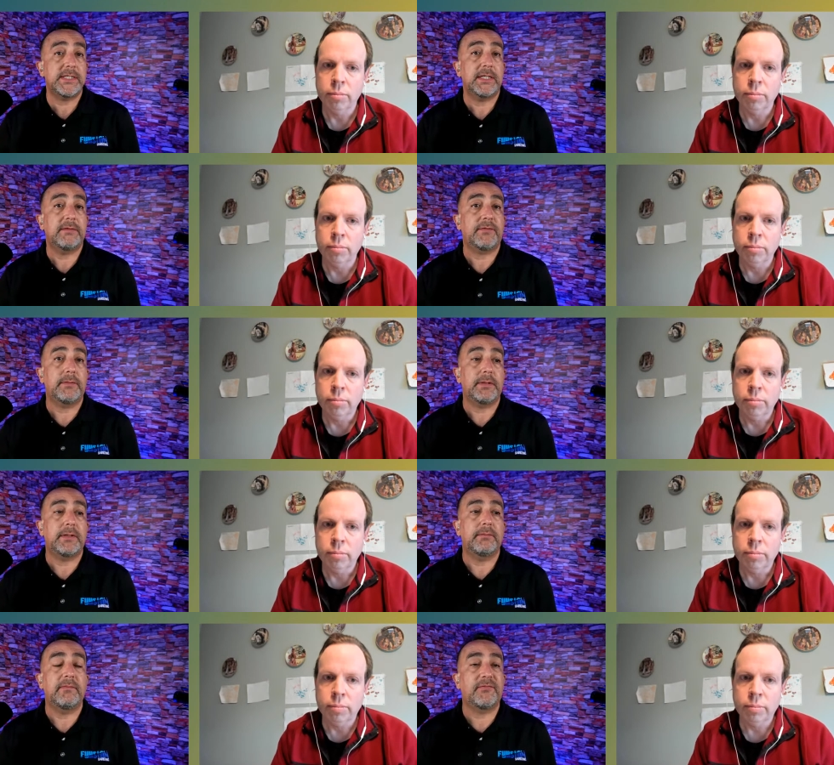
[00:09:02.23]
Speaker 1: it from a
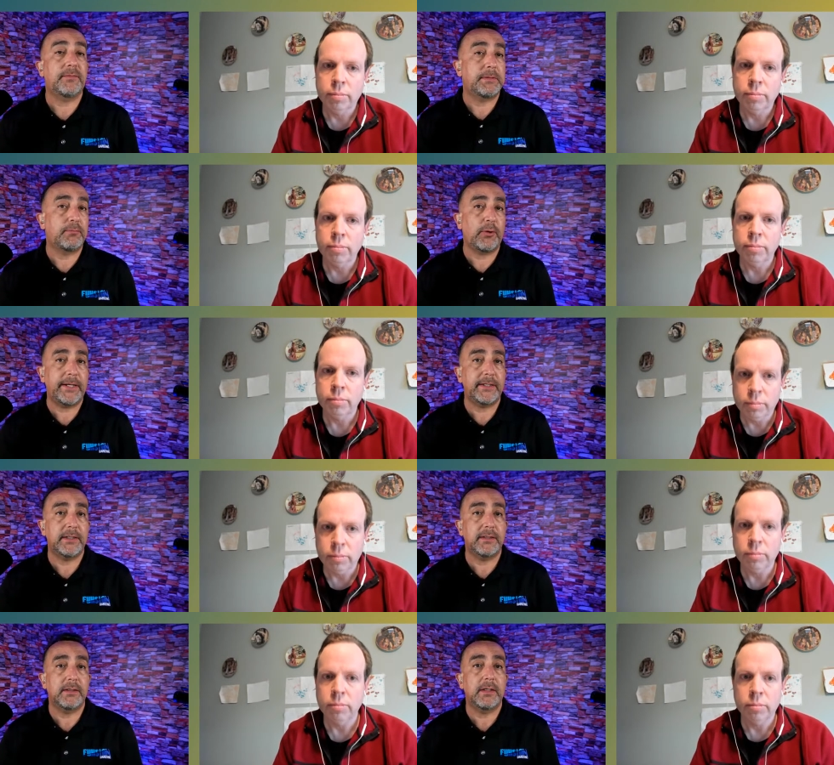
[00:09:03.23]
from a brand
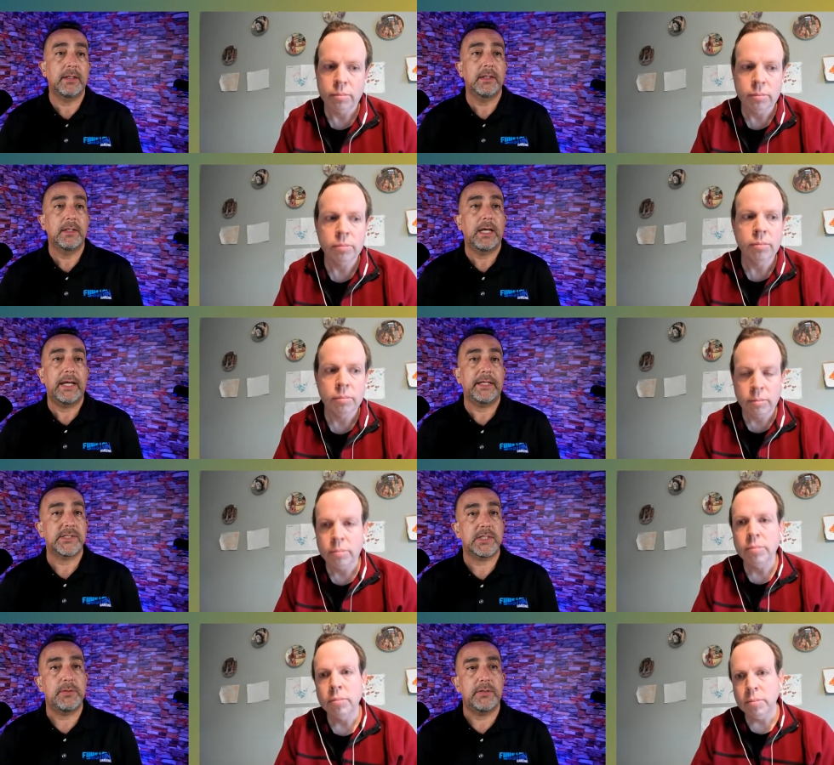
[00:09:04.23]
and I guess
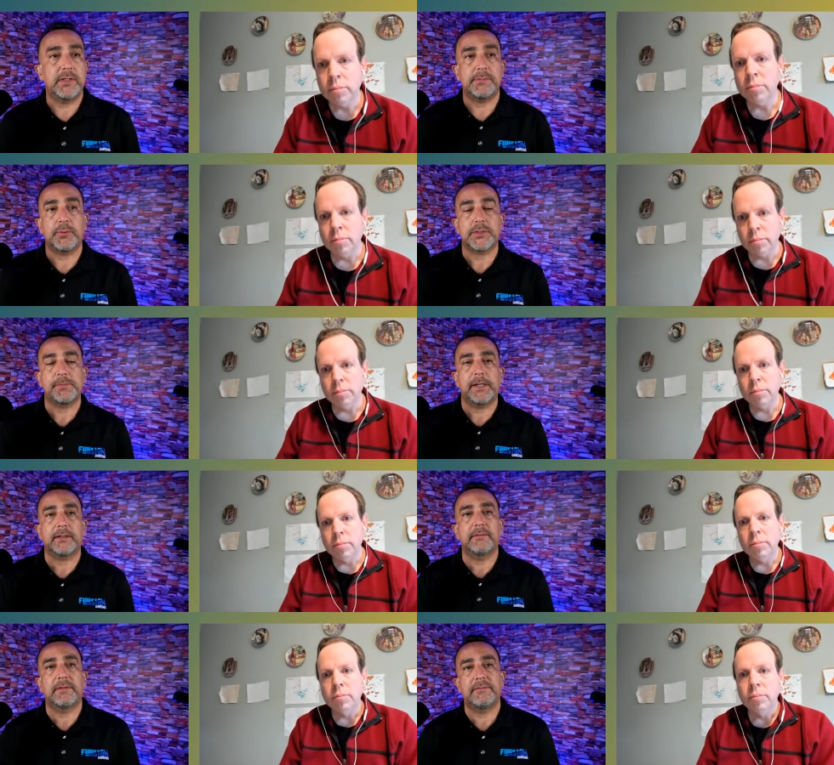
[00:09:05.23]
community
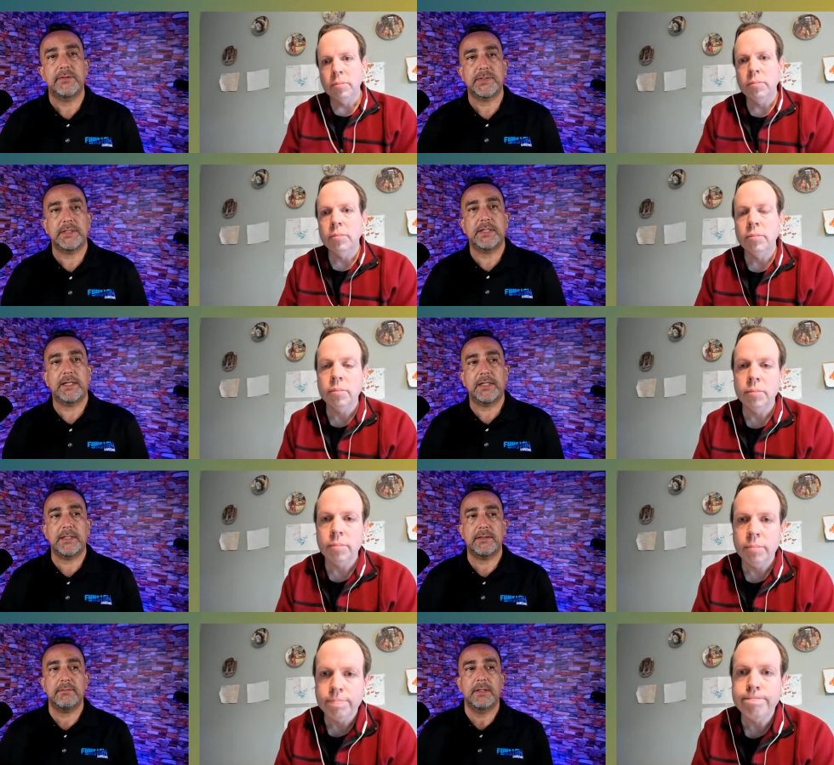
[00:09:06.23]
perspective? Have you seen any
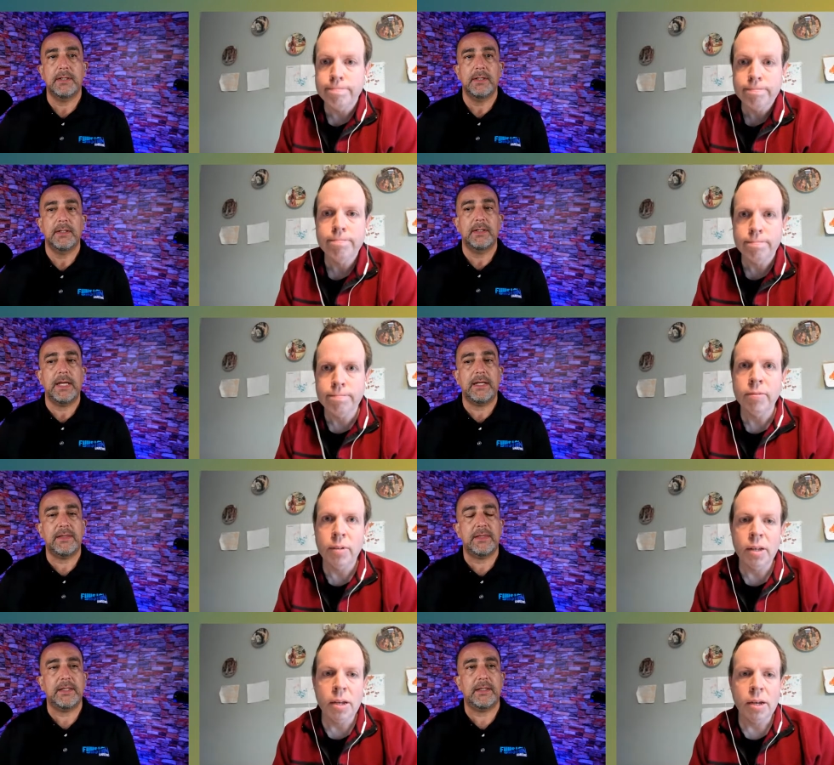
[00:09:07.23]

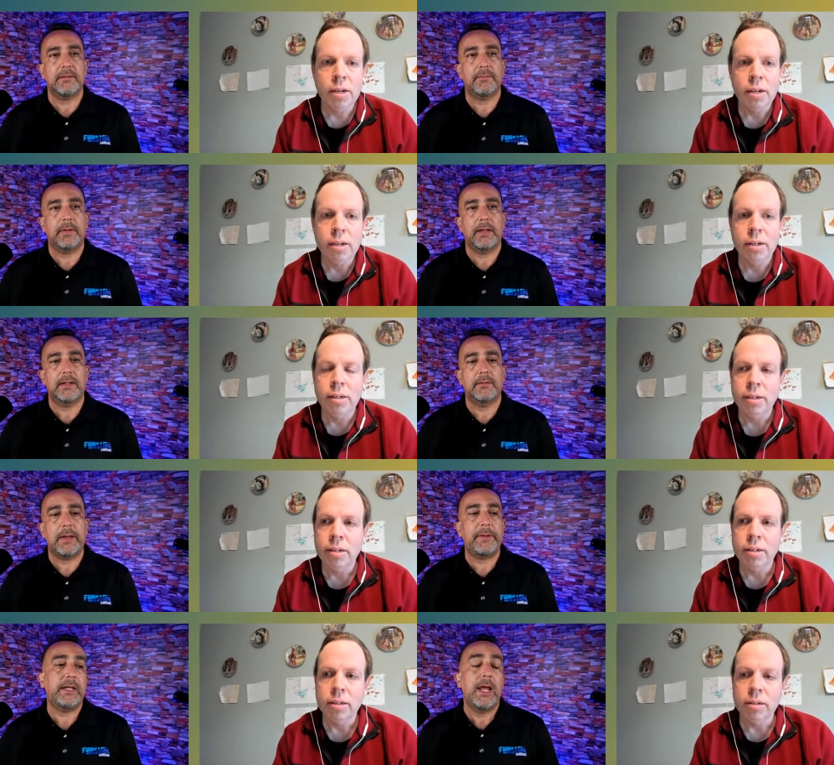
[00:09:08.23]
anything uh, well i
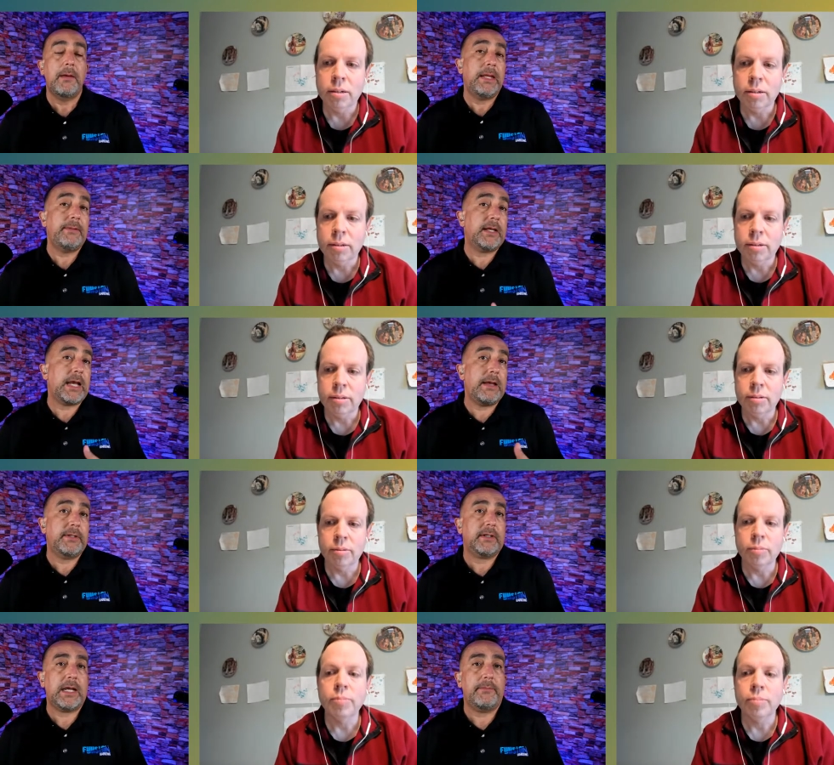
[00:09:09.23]
mean maybe a com-
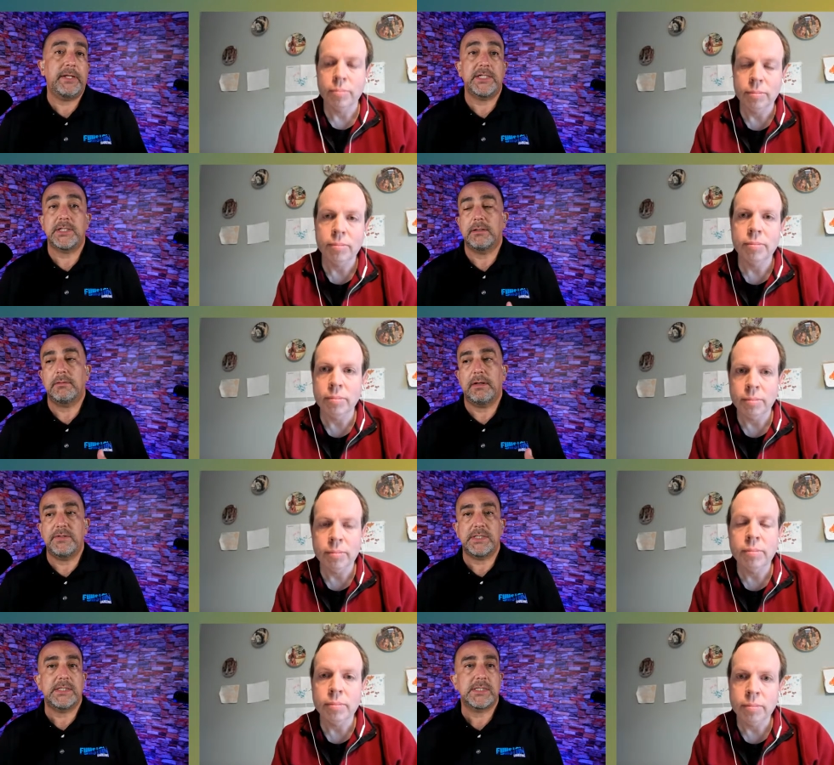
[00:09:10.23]
combination have you
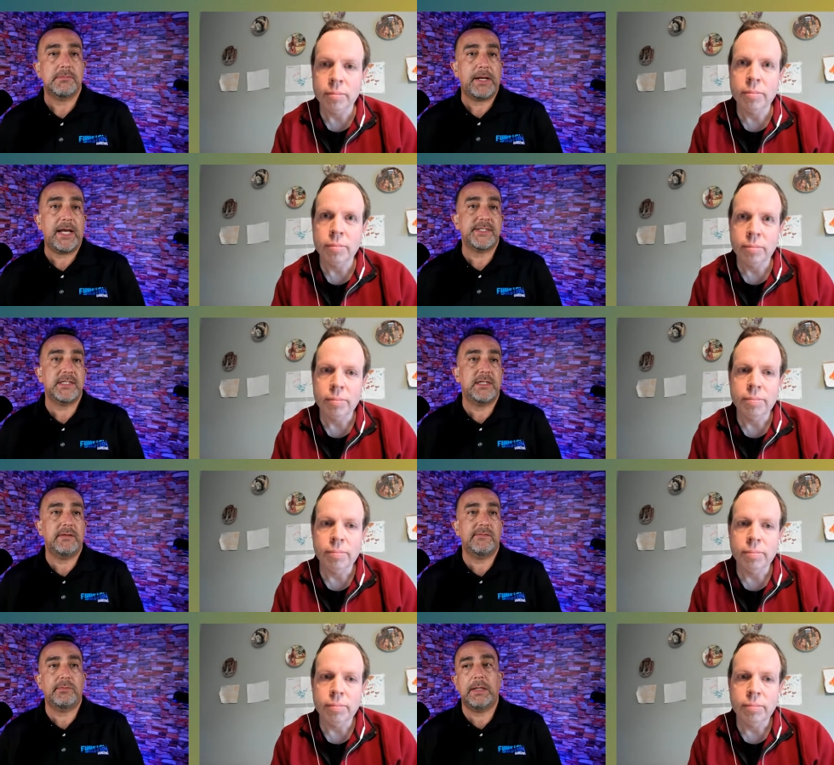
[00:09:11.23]
seen some
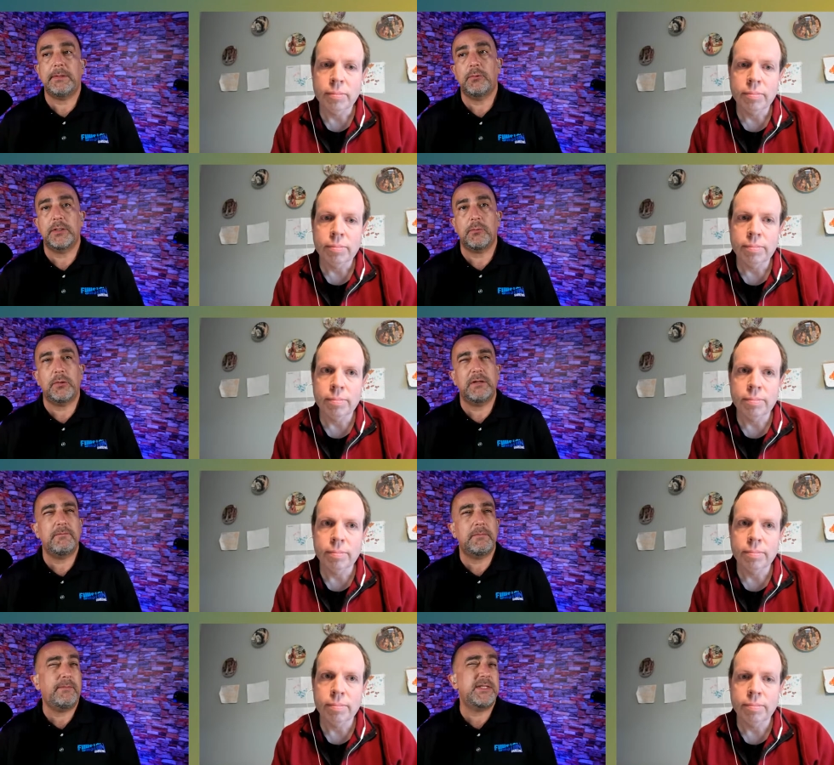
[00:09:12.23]
positives maybe what what have
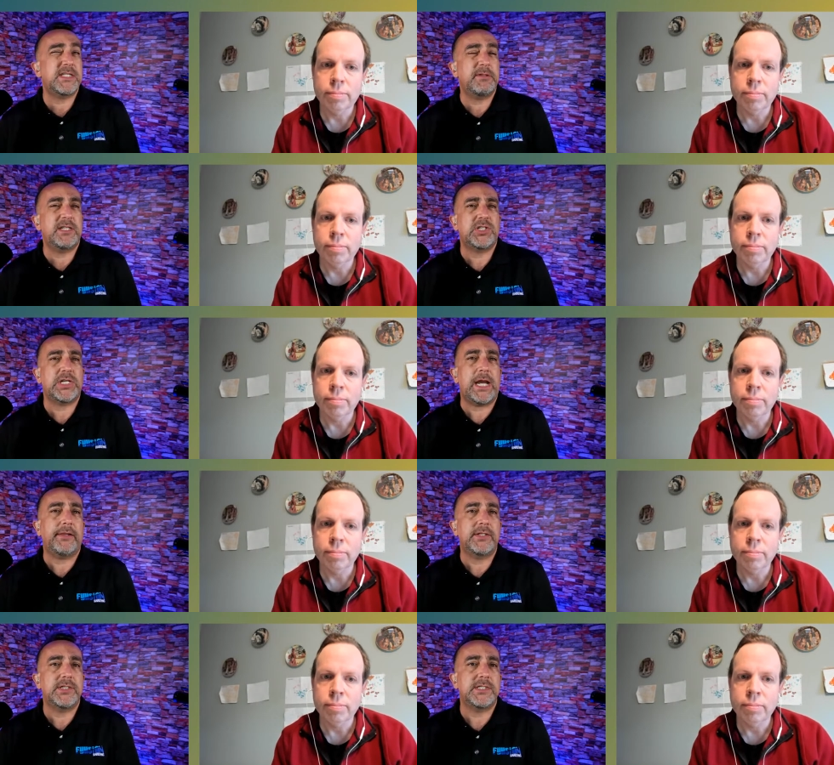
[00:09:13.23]
maybe some of the
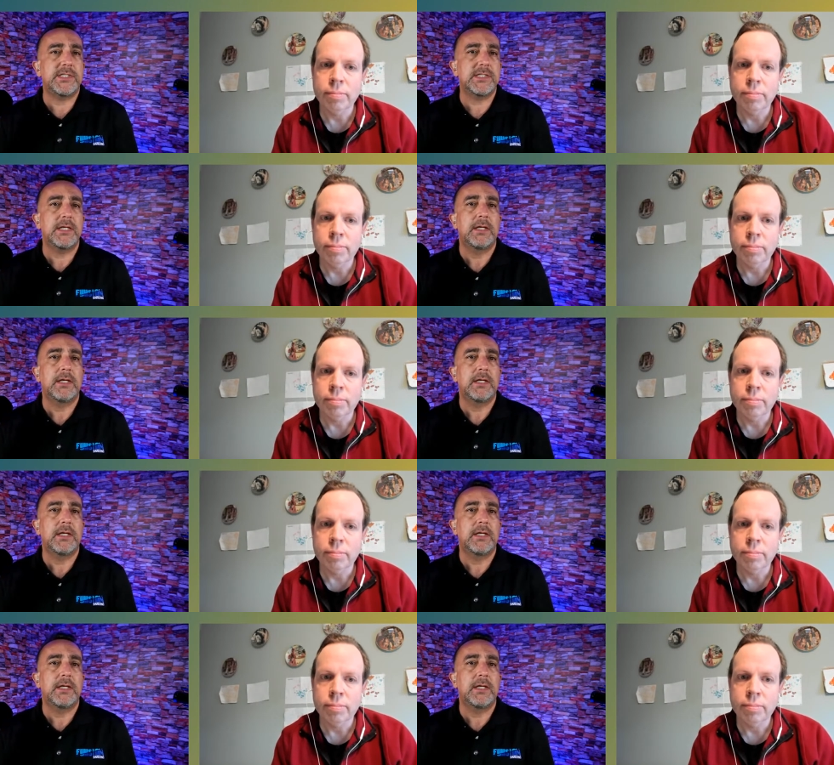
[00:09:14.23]
challenges